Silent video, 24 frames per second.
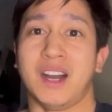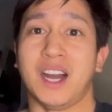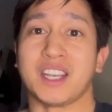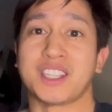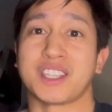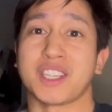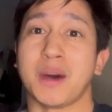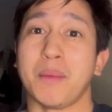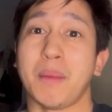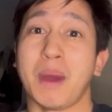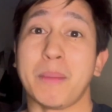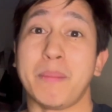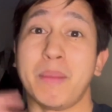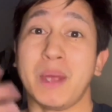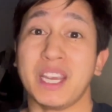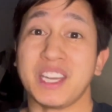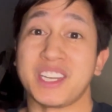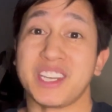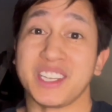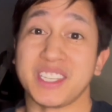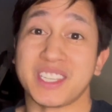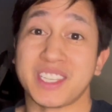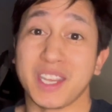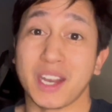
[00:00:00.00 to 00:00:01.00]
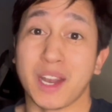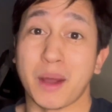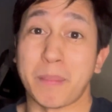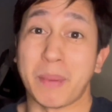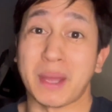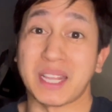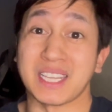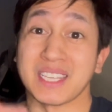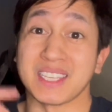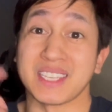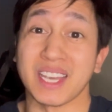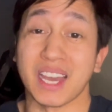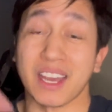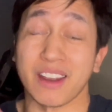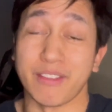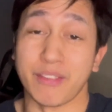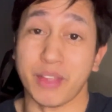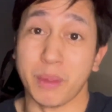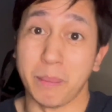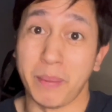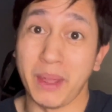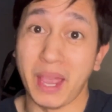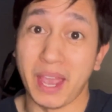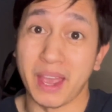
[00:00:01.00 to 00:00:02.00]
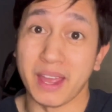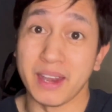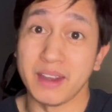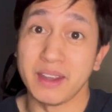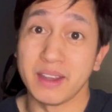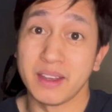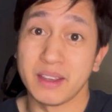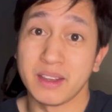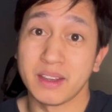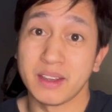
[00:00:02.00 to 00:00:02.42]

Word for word: I saw my patient sit up at the side of the bed